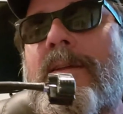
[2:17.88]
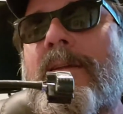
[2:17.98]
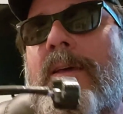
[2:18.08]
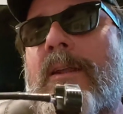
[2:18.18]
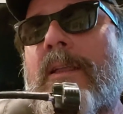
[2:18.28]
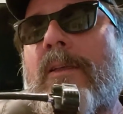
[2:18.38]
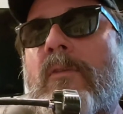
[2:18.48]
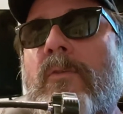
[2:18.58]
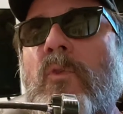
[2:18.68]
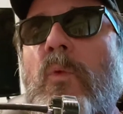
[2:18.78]
got it
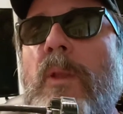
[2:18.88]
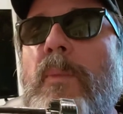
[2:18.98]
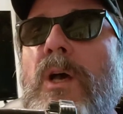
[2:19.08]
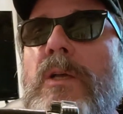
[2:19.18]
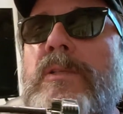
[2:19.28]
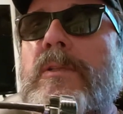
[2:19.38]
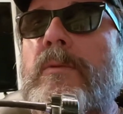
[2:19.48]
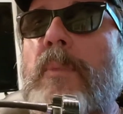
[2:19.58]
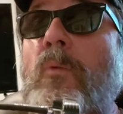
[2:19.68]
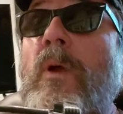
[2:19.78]
handled for $20.
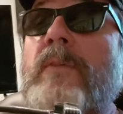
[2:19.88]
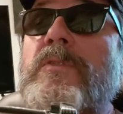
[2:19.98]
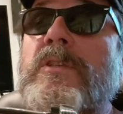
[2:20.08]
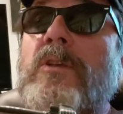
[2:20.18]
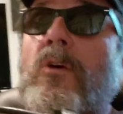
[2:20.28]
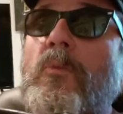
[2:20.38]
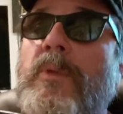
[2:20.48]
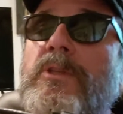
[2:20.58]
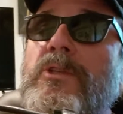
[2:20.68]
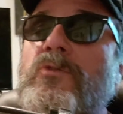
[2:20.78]
And my wife just called
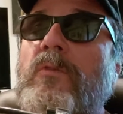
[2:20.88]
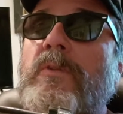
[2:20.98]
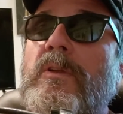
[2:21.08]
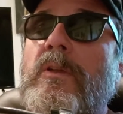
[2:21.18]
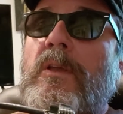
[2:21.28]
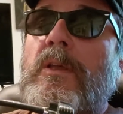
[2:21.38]
me. She drove to